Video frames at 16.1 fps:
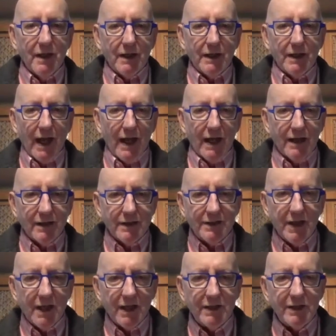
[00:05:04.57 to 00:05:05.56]
and
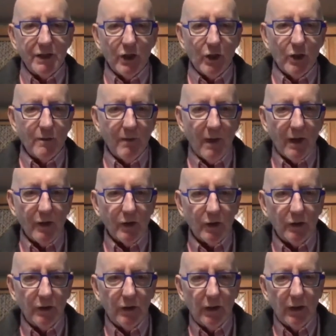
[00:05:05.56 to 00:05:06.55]
said to her mother,
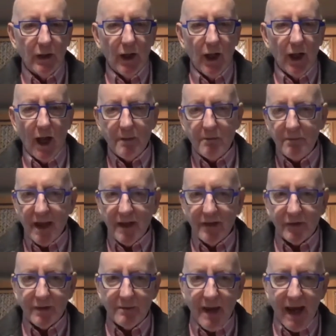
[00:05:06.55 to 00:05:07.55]
I met
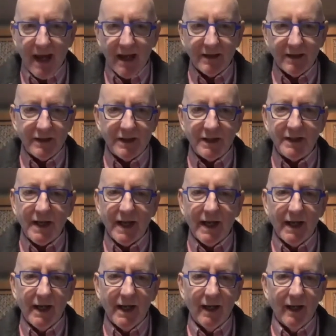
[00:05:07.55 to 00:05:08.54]
the man
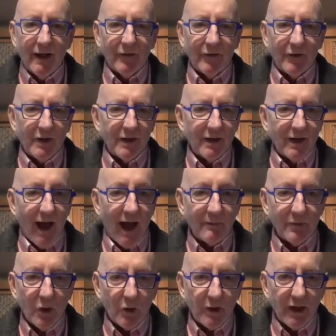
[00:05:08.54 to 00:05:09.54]
today that I'm
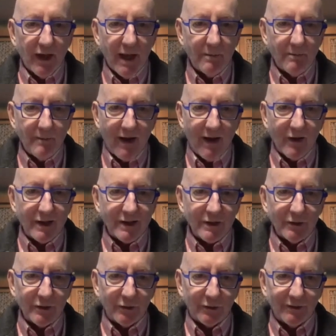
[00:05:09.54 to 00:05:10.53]
going to get married
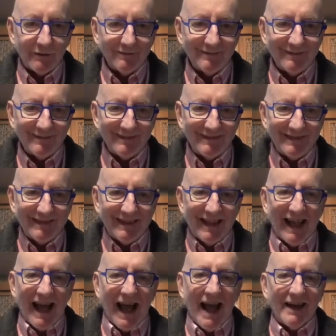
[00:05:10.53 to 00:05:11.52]
to.
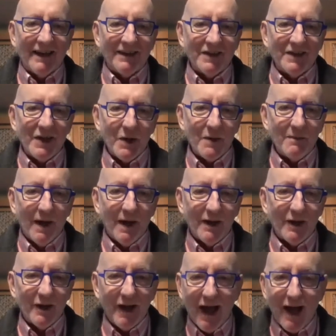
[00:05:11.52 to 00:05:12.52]
And her mother
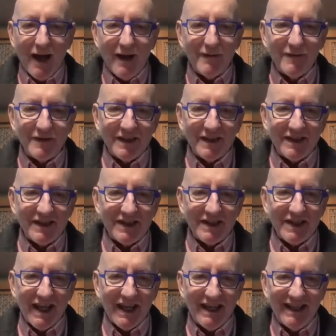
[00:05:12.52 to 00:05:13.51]
laughed and
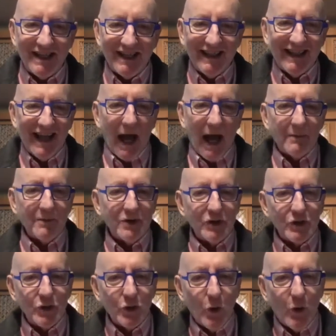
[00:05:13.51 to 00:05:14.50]
said, I'm
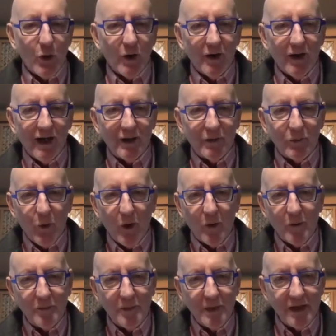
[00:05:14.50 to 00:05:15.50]
sure it
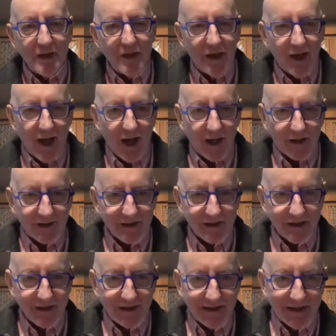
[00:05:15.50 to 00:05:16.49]
won't be the
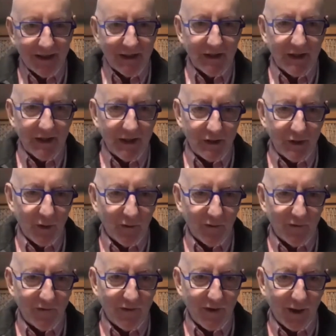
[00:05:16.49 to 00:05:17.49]
last that you'll
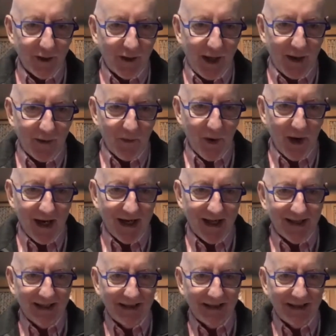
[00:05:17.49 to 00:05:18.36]
feel that way.